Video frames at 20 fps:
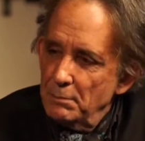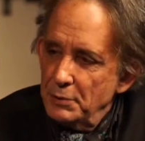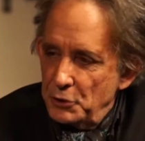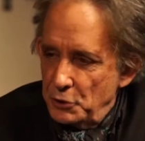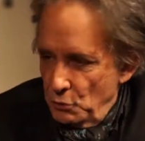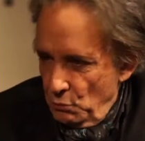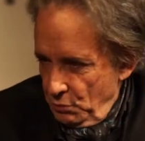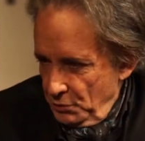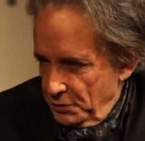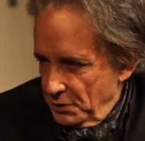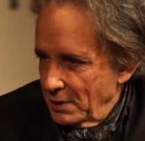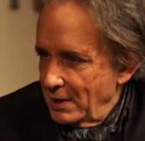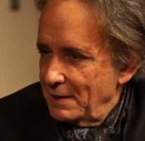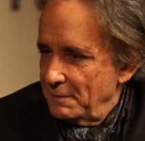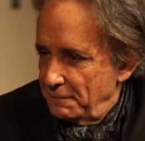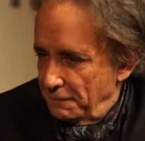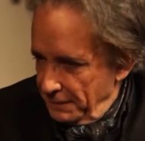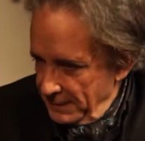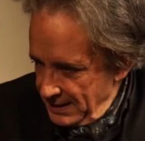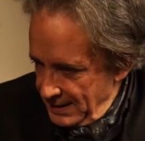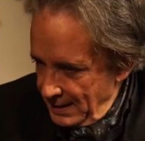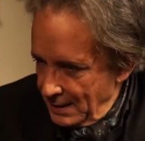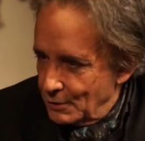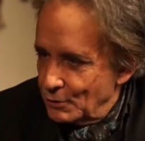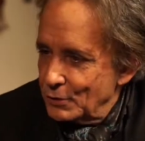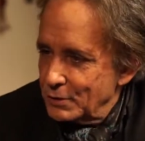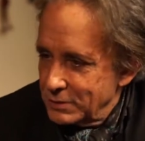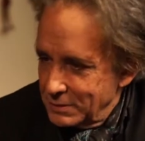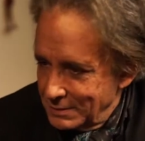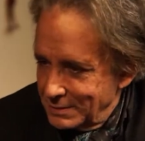But you also had
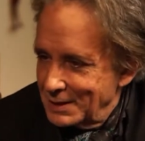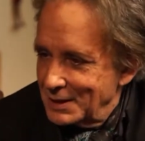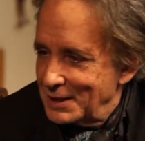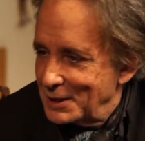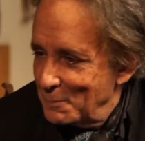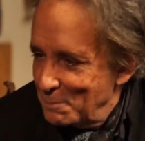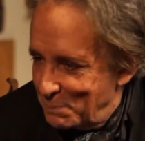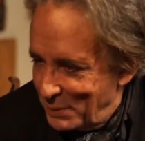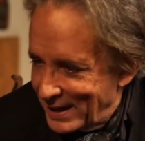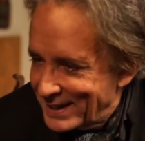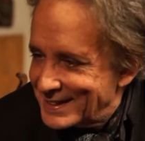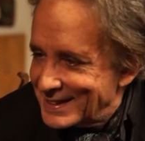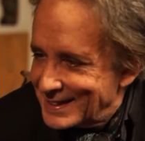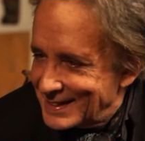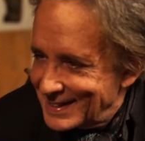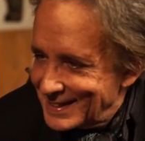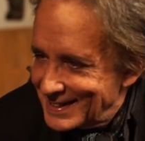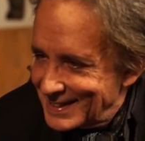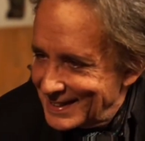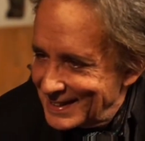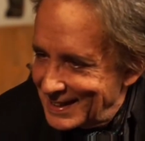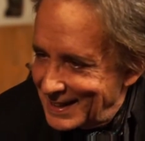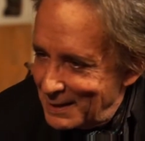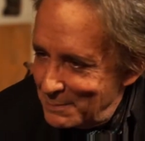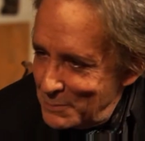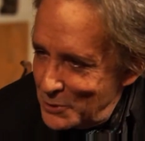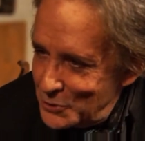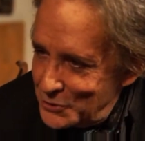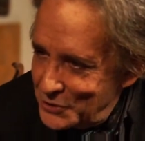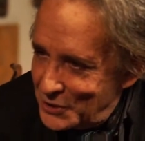physical complexities come
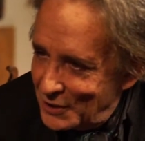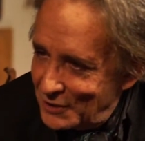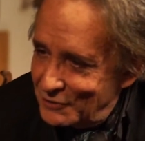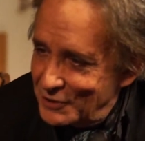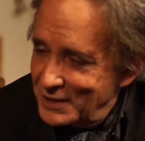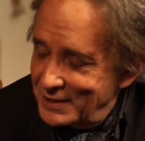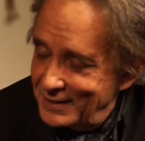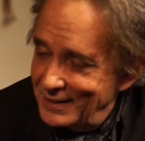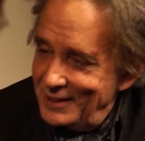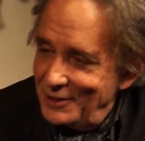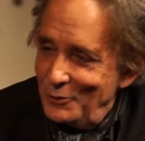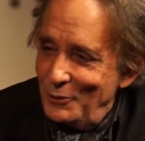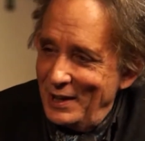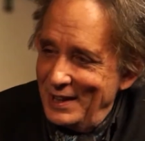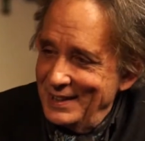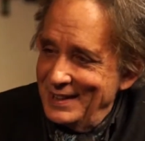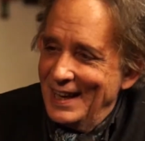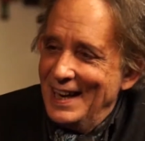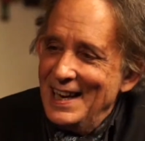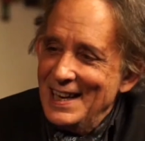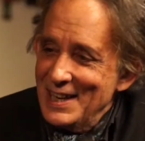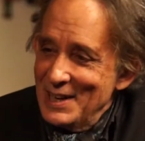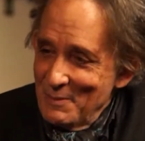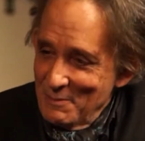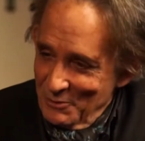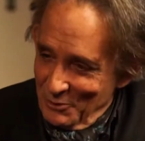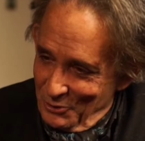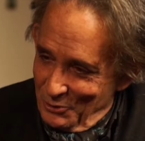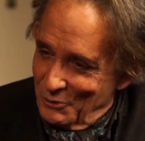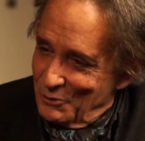well, on, Dorothy. You had
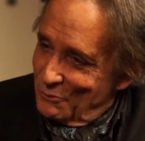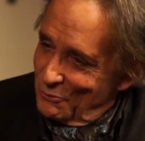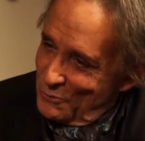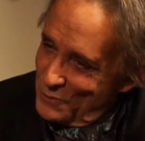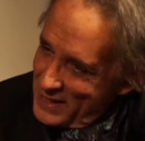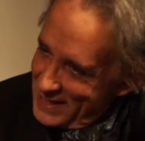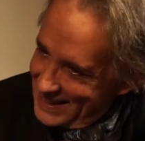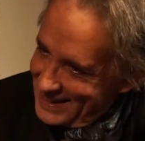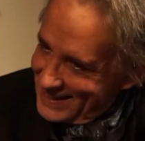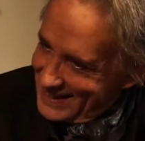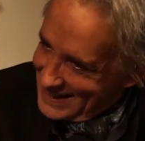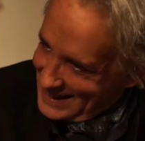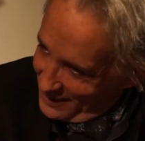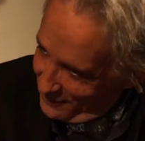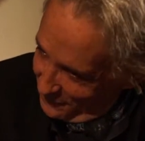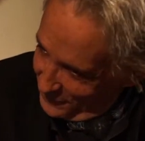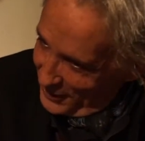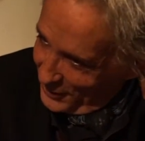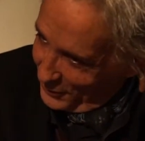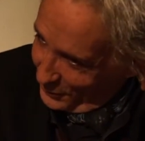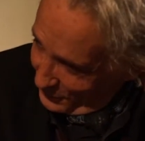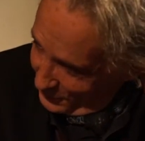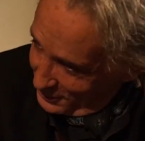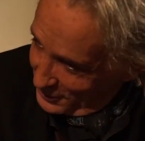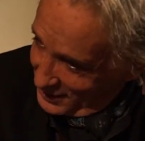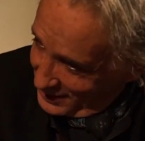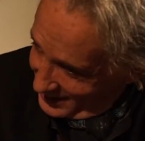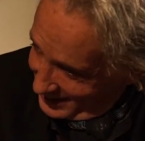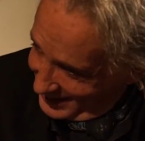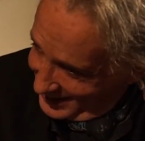really difficult
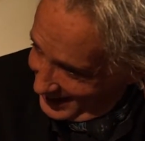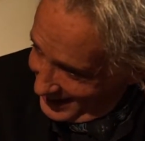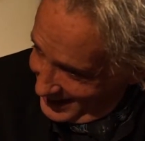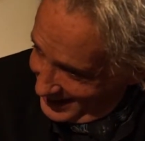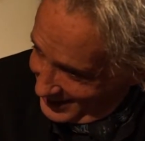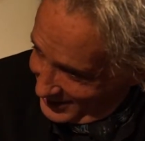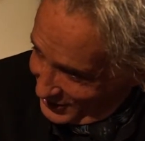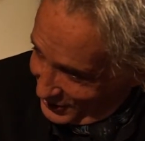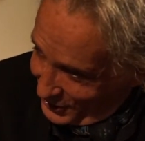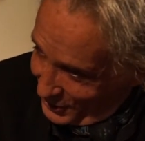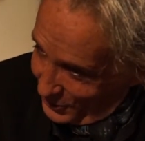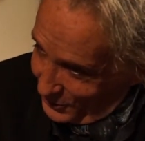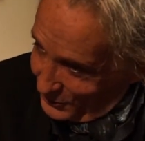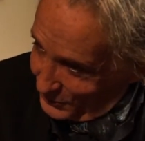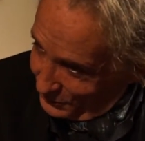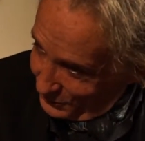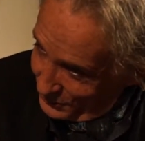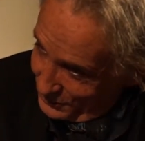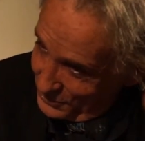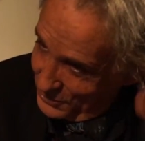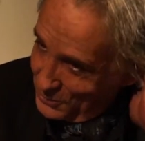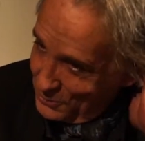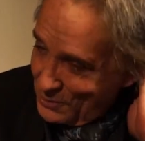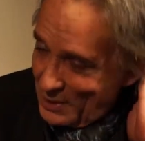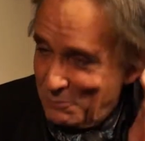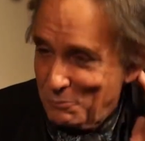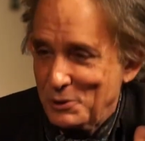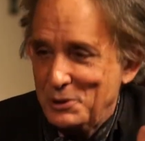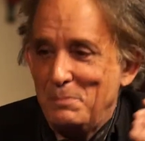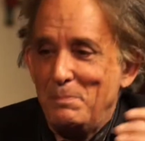well, things to go through. You
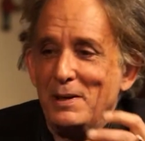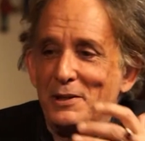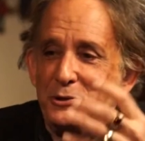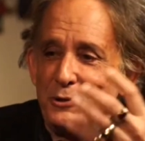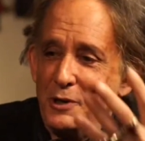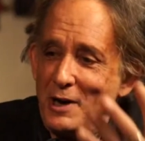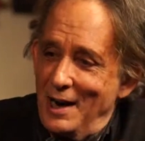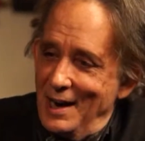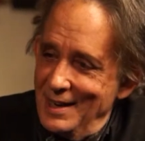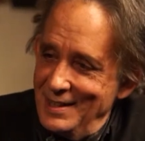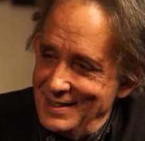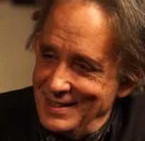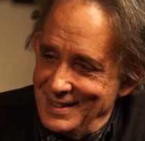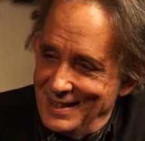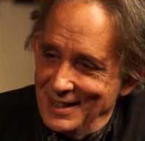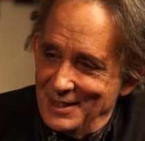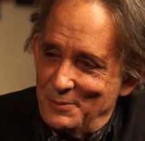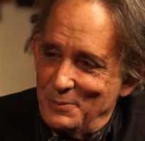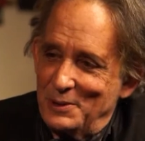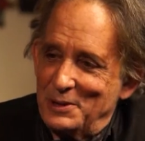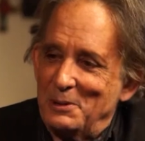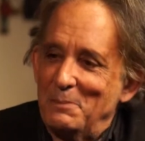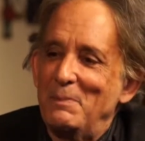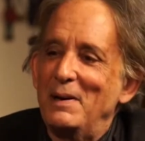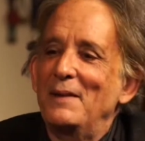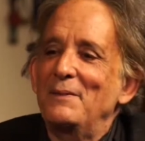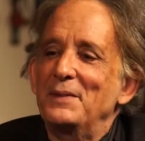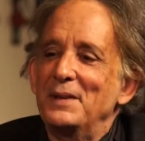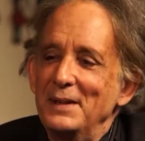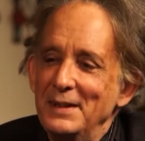have what about your eyesight? Well, what I was going